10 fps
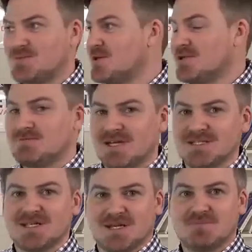because
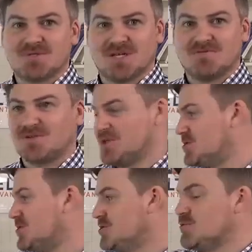99% of other
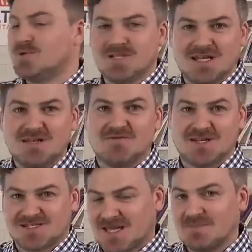students wouldn't even
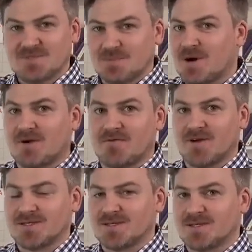attempt to
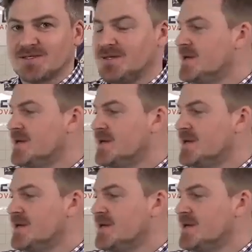paraphrase this.